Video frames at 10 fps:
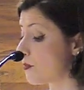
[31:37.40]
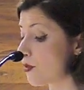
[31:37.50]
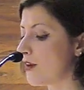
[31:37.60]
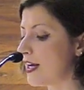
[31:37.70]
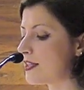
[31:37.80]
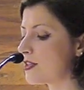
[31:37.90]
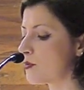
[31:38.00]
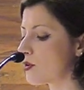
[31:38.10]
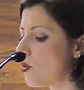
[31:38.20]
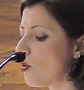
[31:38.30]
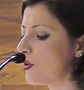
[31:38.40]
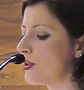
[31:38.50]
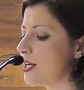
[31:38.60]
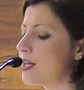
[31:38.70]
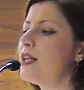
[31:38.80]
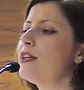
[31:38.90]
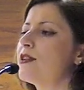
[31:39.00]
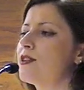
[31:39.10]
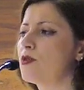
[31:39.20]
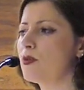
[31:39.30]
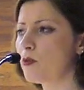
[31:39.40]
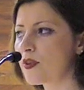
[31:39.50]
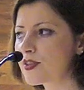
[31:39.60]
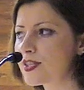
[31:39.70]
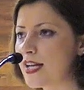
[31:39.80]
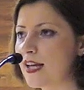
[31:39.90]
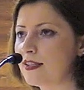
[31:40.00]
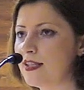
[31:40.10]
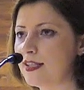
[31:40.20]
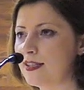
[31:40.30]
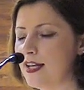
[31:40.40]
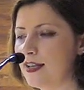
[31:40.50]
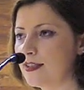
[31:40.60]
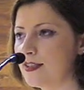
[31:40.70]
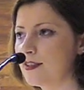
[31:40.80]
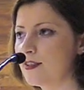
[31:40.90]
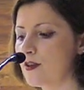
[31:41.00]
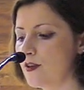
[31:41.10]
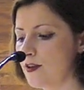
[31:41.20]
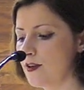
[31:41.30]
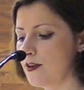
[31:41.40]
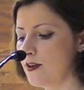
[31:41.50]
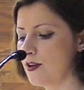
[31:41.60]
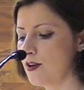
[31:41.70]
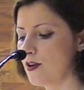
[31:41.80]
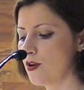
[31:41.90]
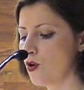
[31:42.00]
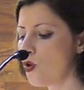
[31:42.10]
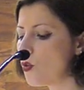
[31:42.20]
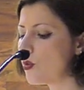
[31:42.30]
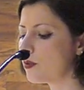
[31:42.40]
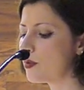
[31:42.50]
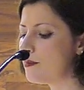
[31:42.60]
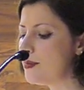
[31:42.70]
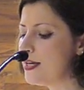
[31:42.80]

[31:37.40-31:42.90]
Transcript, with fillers: provide it with all that it needed to withstand the attack? Who will we